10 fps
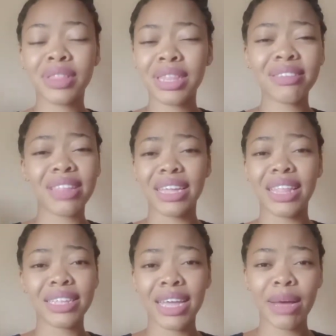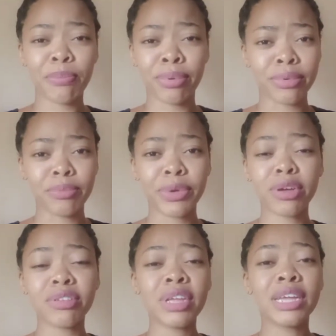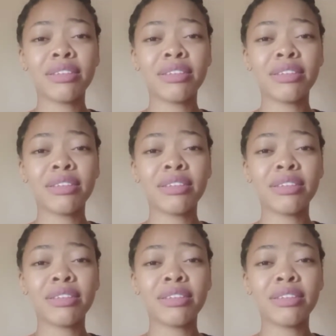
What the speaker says: Things like that happen because